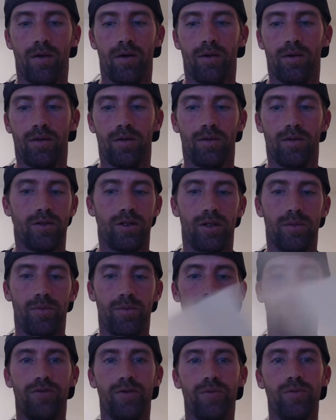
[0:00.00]
So let
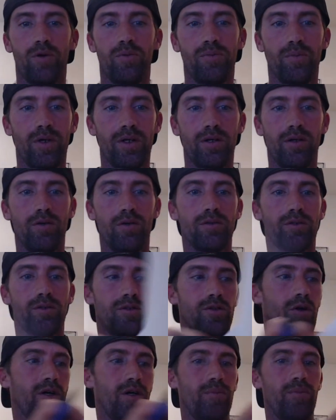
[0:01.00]
me flip up my notes
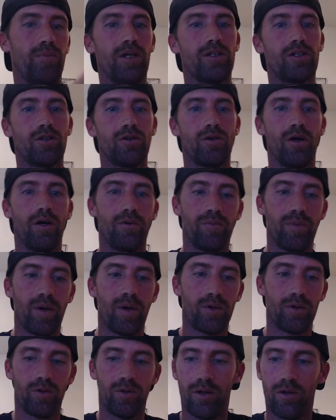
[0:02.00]
so I can make sure I
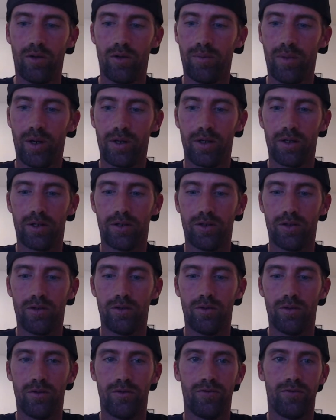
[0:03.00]
remember who I owe money
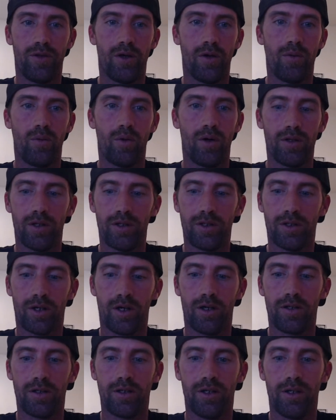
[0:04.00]
to that won
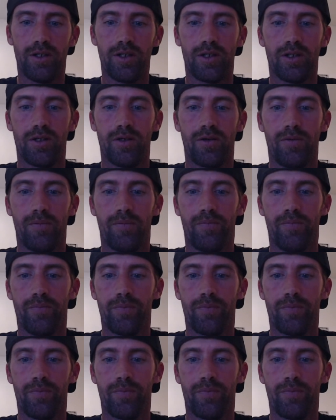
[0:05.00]
this contest.